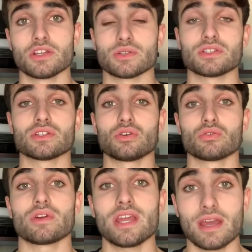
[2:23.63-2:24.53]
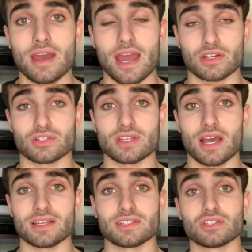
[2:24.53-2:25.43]
So this is a great
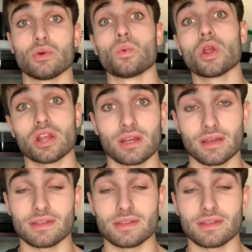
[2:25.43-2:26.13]
exercise to work